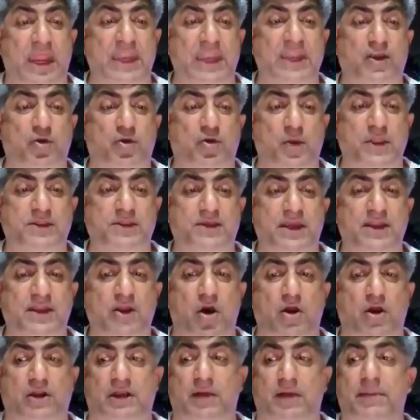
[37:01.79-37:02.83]
Any question
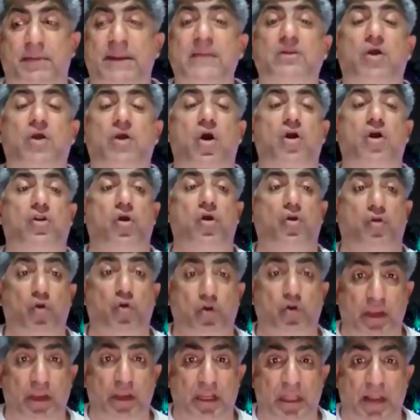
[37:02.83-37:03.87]
or comment or
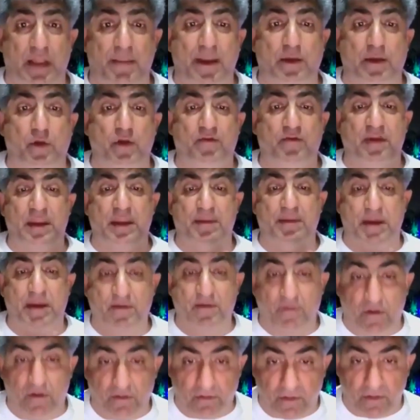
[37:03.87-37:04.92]
Rotary Club, I told anybody
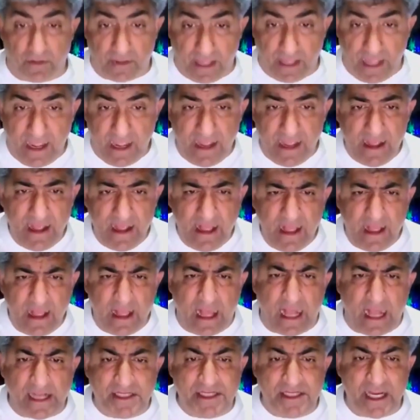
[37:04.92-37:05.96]
wants to say.
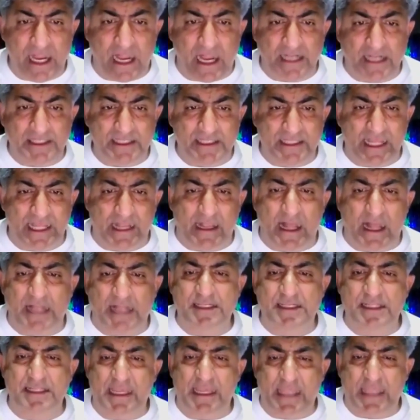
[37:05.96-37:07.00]

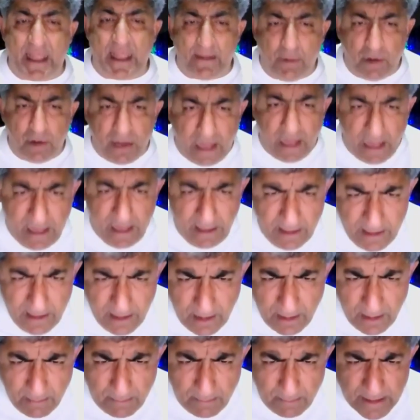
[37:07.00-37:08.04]
Ajitek, kya bolna hai?
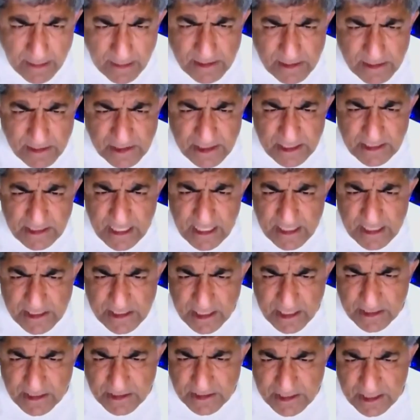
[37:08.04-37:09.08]
Man jite
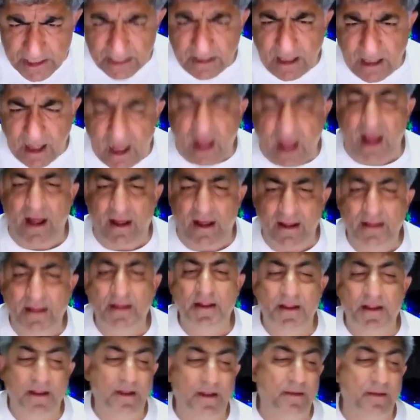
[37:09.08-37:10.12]
jag jita.
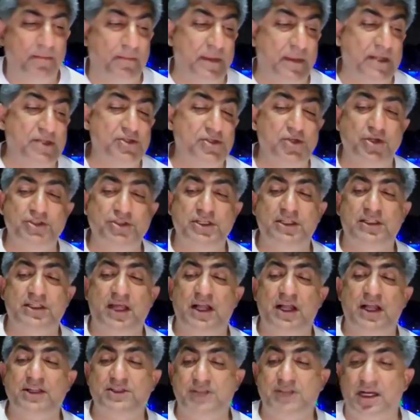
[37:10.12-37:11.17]
Man jo
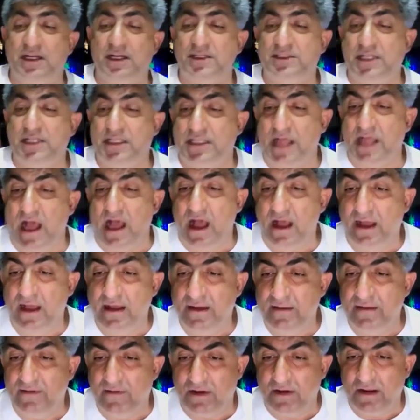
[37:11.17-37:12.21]
jita, jag jita.
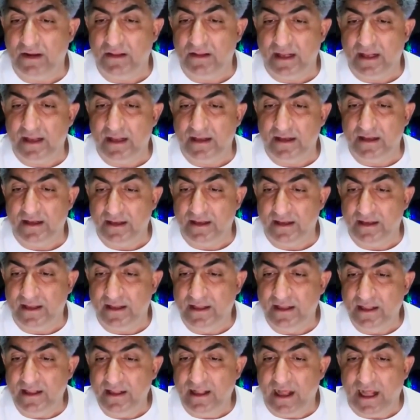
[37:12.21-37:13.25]
What is
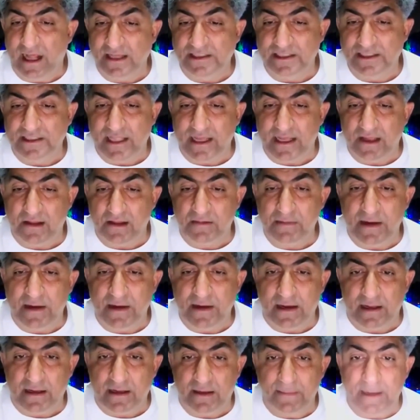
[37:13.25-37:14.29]
Ajitek has
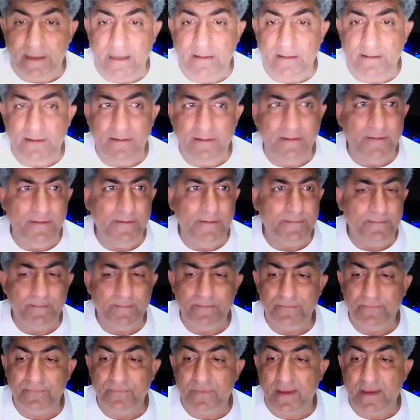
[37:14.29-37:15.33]
made a comment.
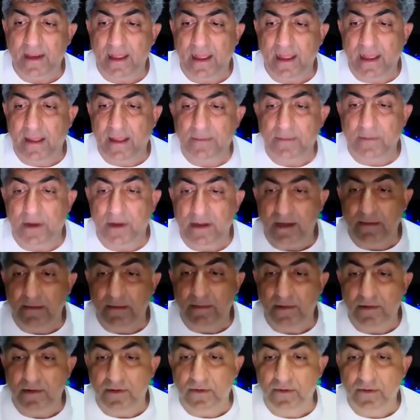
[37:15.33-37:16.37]
I am not
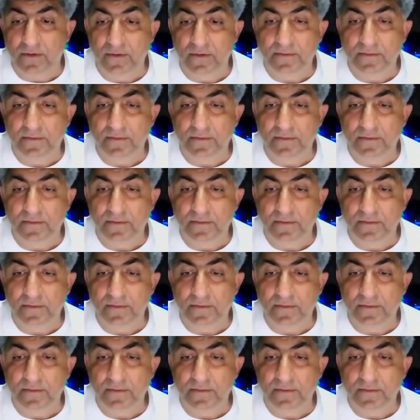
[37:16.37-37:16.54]
able to.